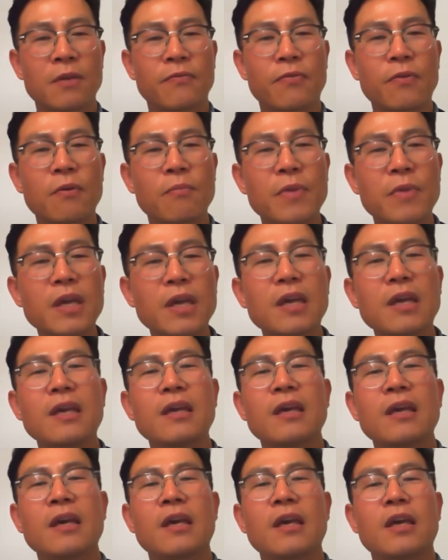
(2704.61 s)
For
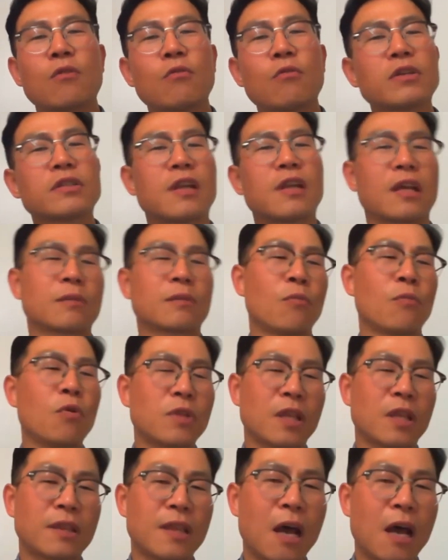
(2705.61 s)
me, it was like
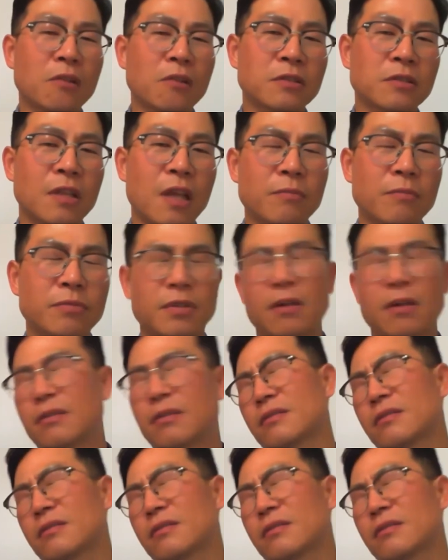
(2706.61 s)
more than 1,000 times.